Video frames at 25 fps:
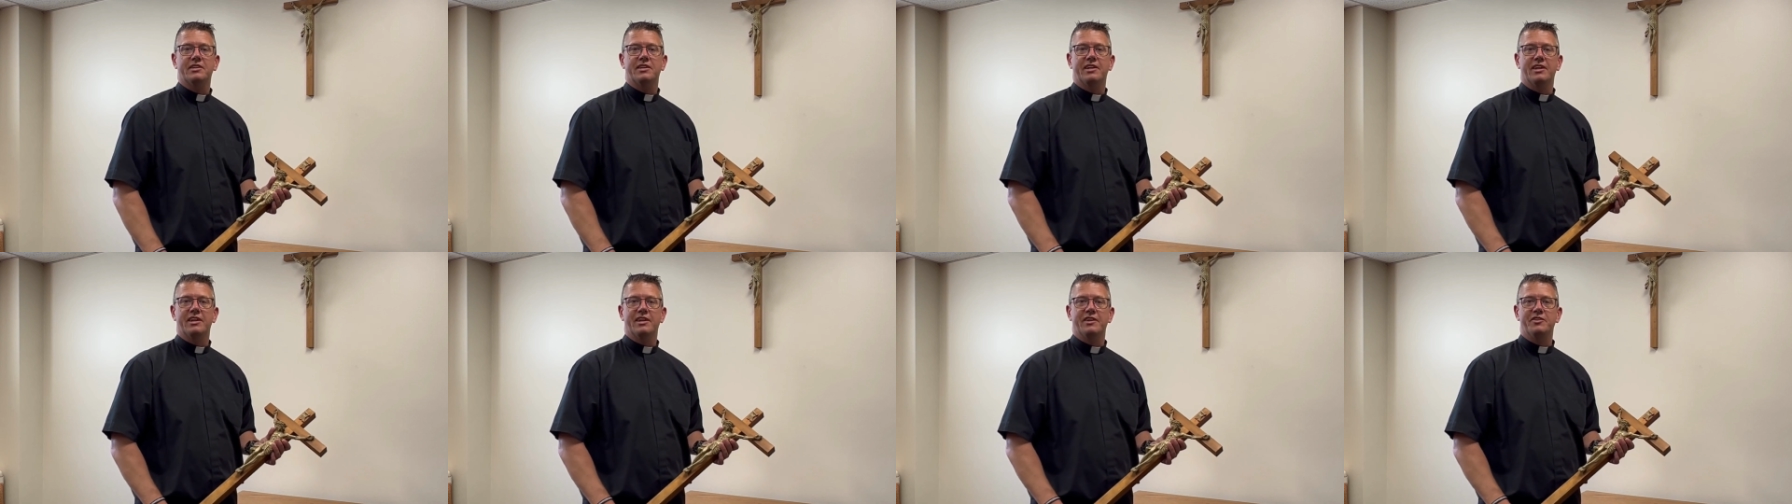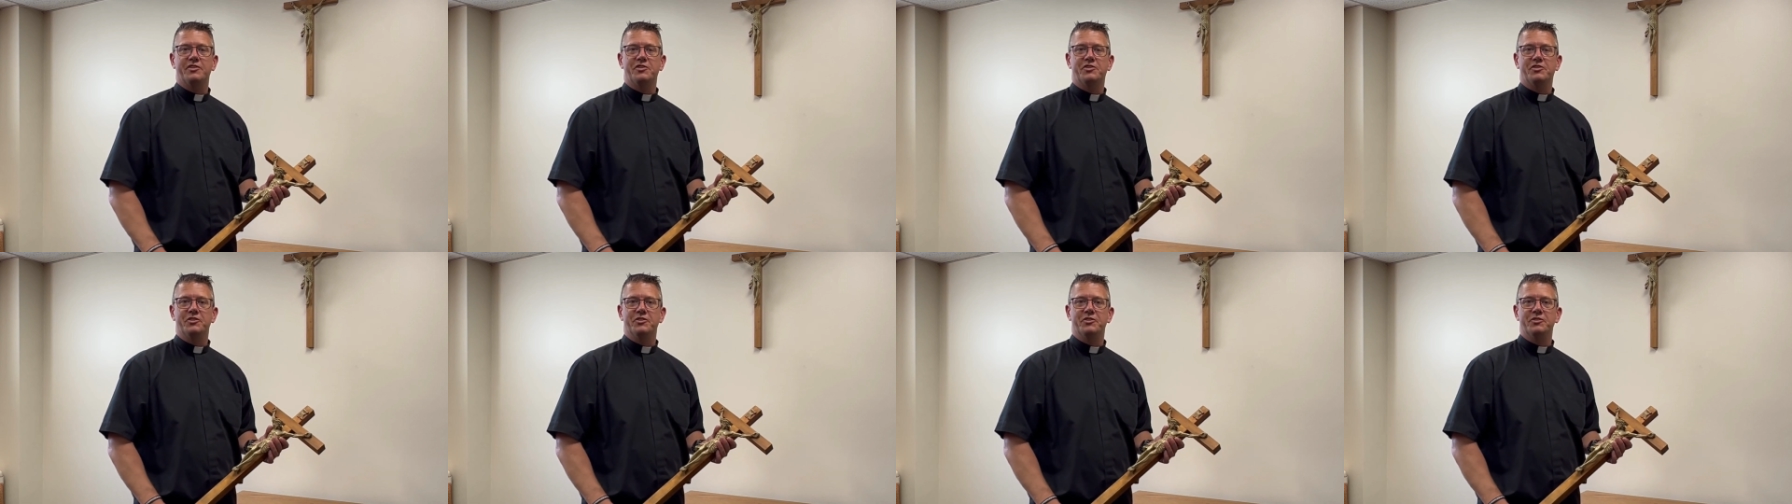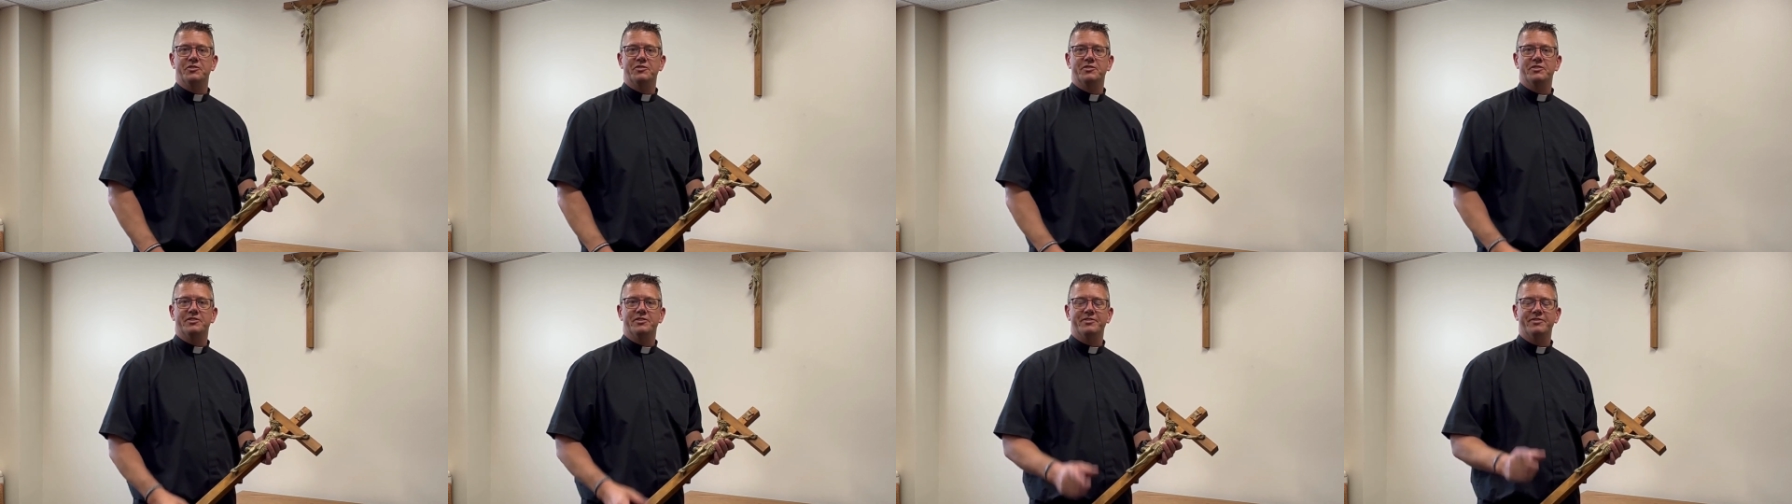King of the Jews.
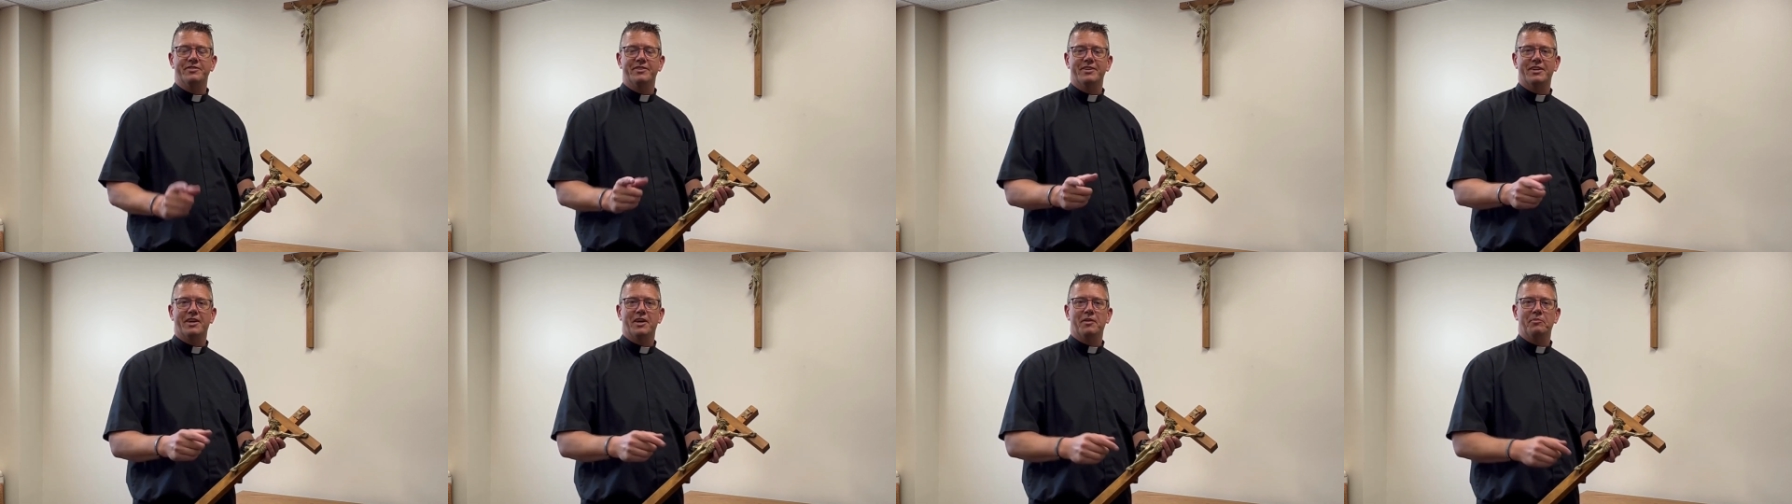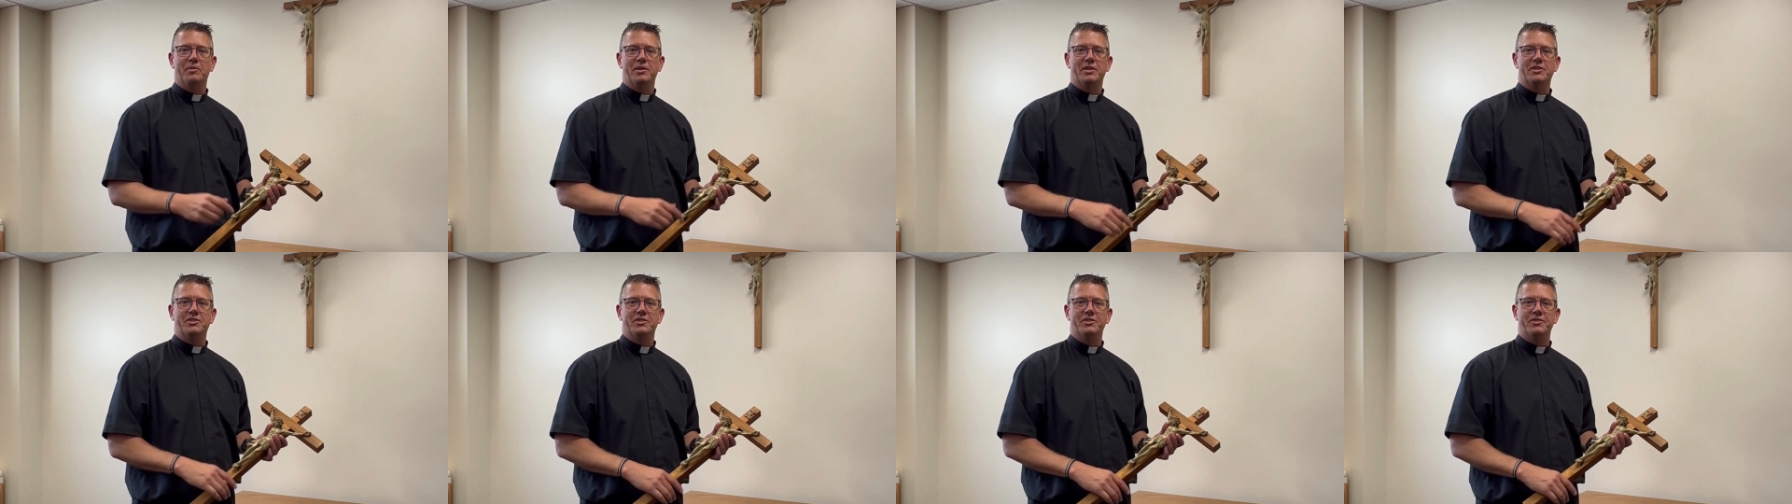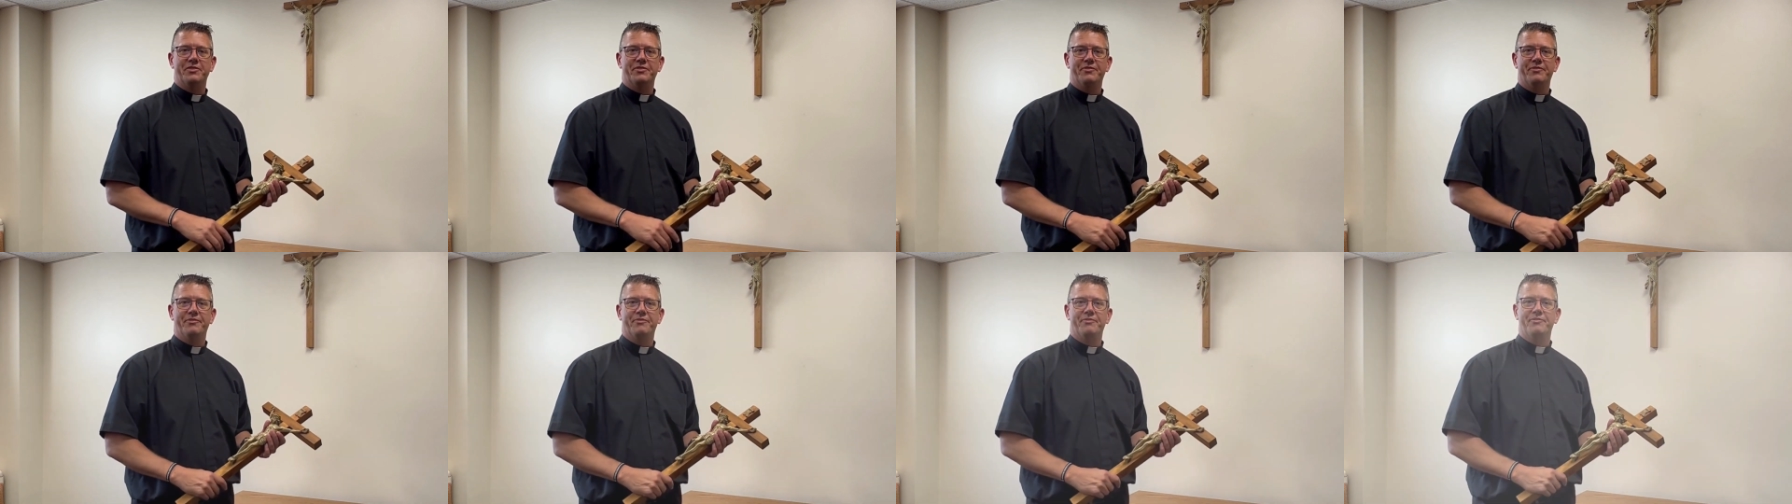God bless
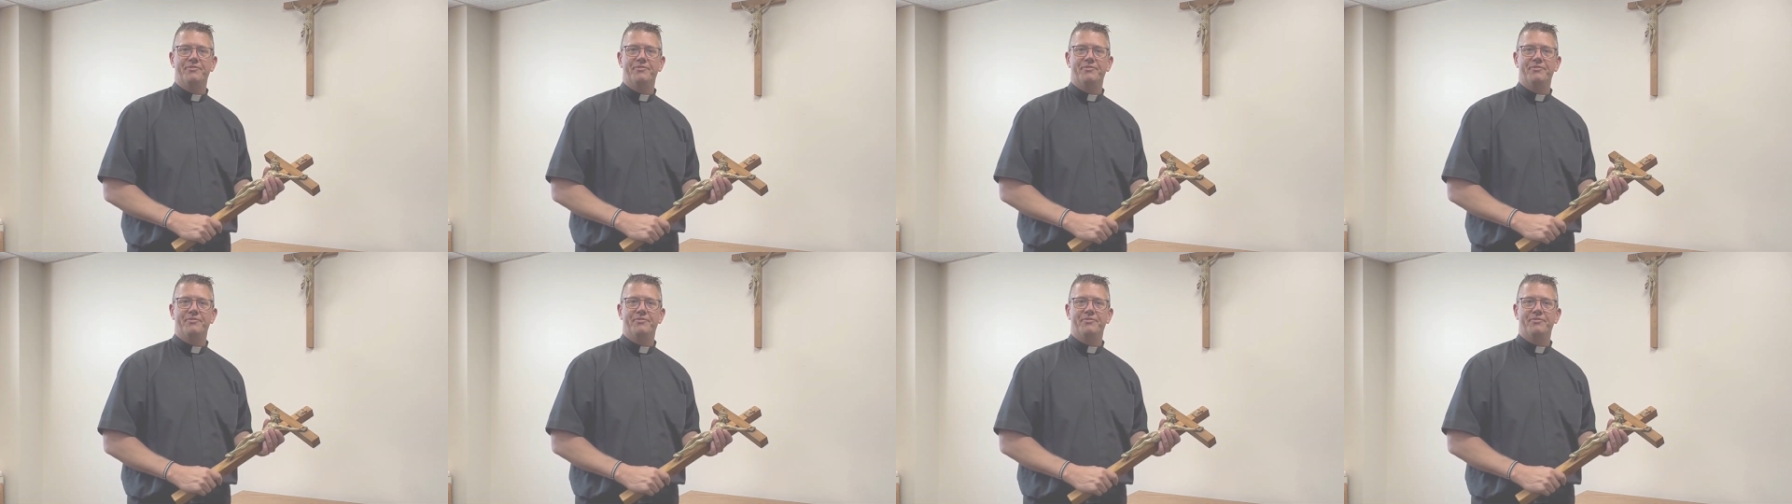you.